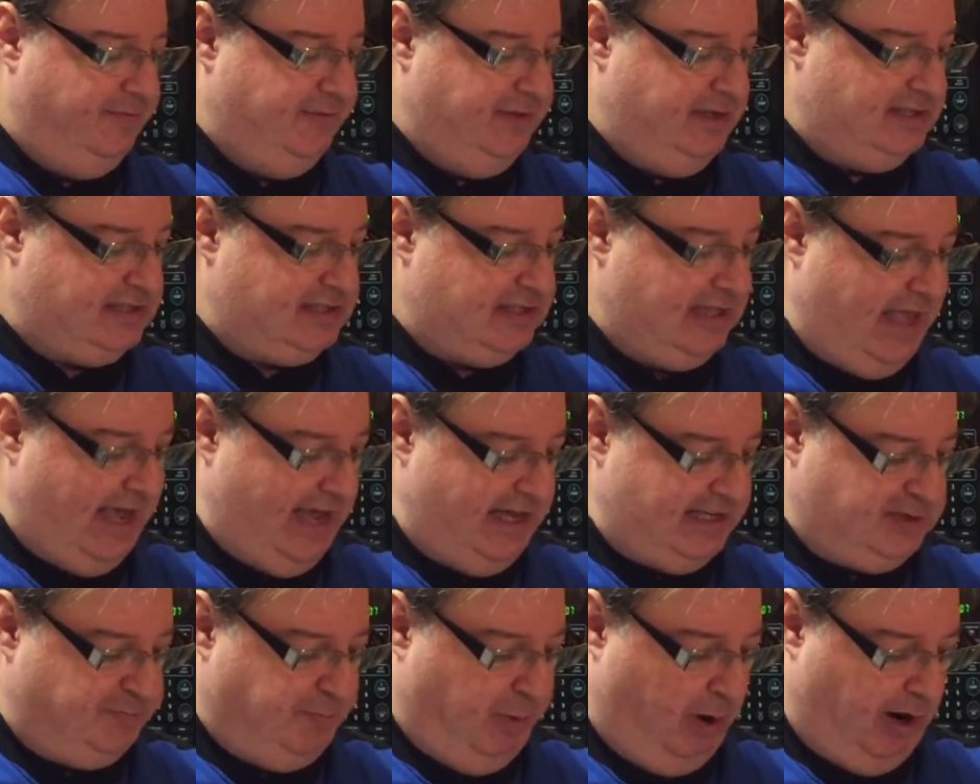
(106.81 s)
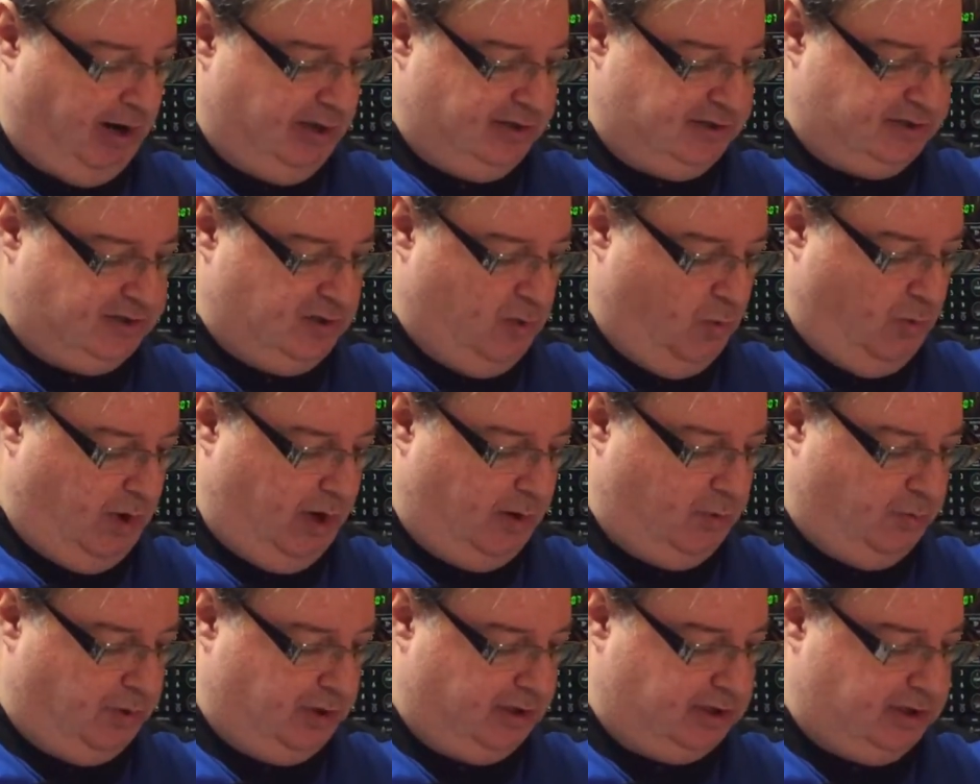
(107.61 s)
This last part's the
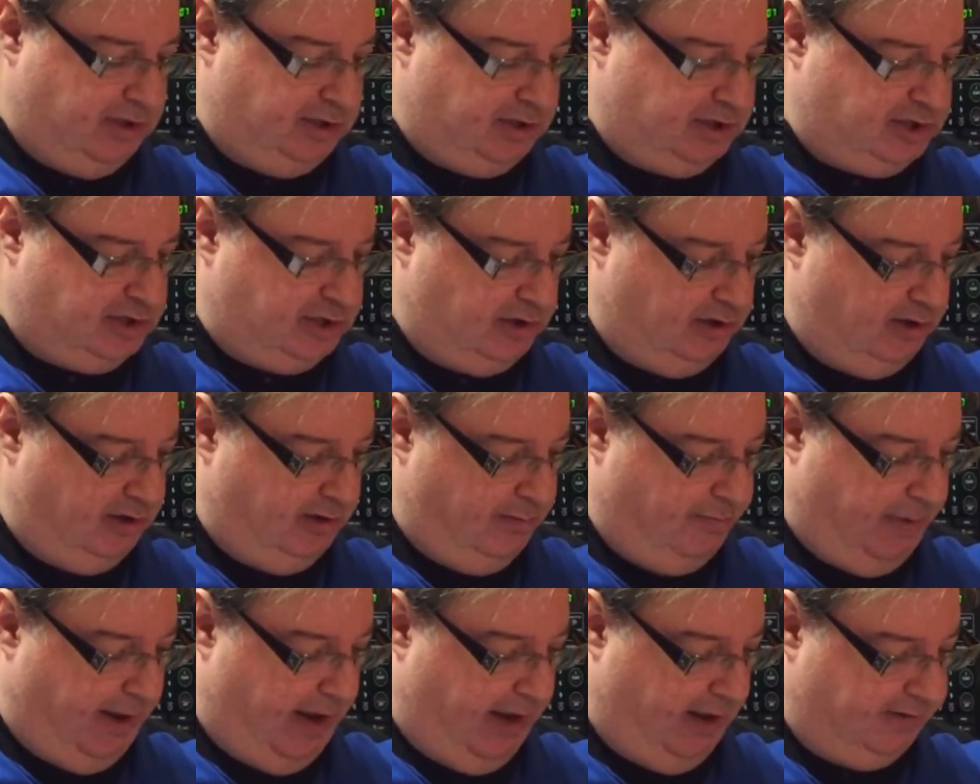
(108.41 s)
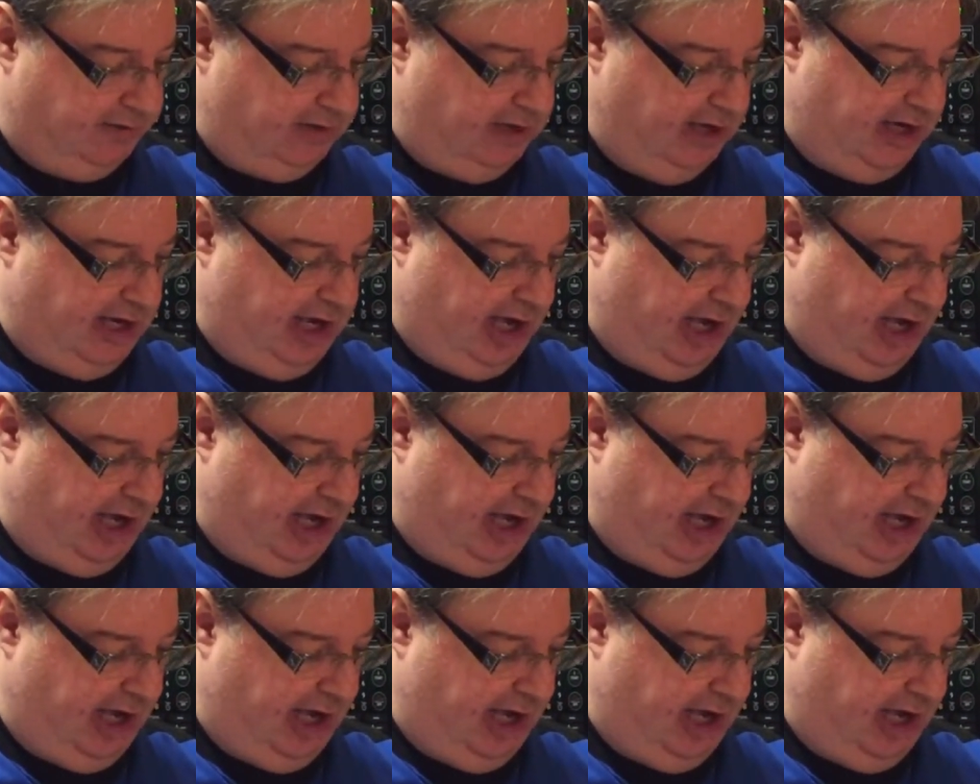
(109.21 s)
one we're concerned about, the